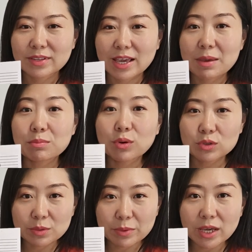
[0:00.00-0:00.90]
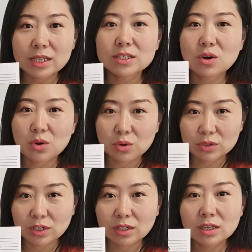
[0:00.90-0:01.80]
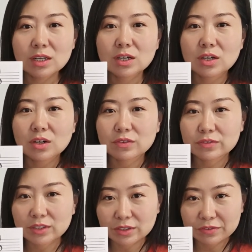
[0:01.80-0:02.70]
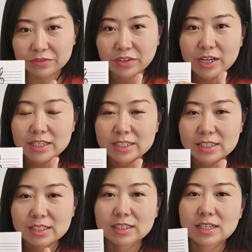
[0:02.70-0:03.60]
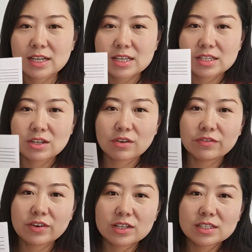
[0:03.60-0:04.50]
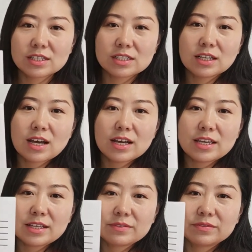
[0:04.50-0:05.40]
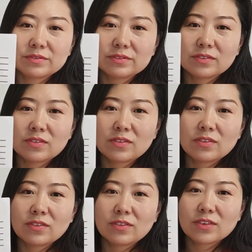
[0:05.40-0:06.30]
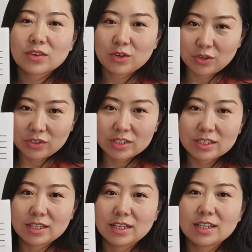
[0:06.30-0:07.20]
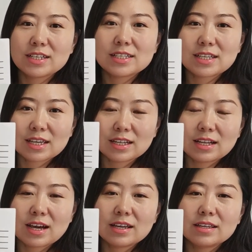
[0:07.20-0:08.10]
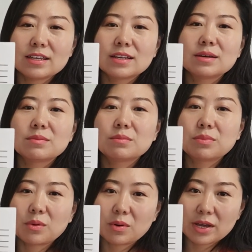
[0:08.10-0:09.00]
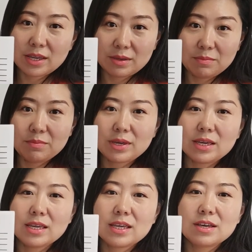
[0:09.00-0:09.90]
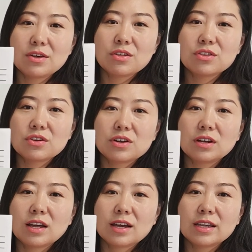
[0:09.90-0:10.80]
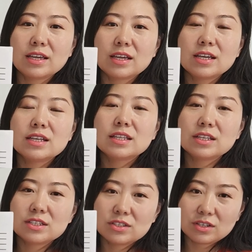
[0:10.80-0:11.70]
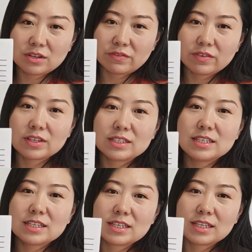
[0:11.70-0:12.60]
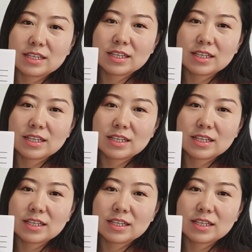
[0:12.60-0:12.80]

and put them in the order of the phrase. So first line, good. Second line, boy, B. Third line, deserve, D.